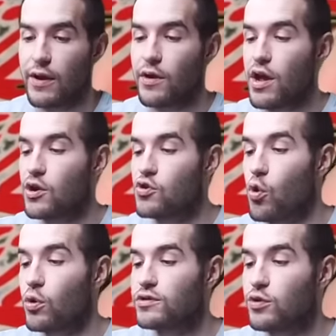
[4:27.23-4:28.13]
Ground.
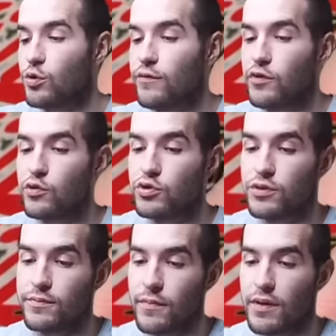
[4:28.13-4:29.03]
Gore Turtle of
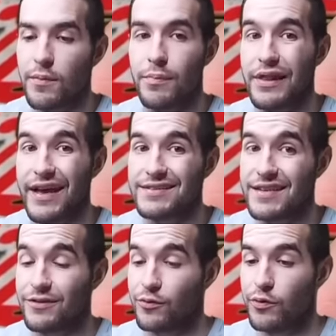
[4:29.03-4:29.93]
Illusion.
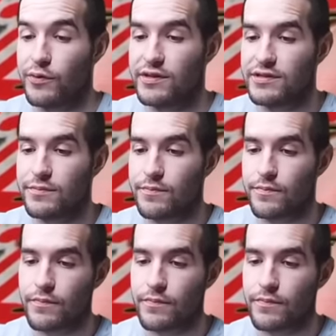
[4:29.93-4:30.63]
Blasting the Ruins.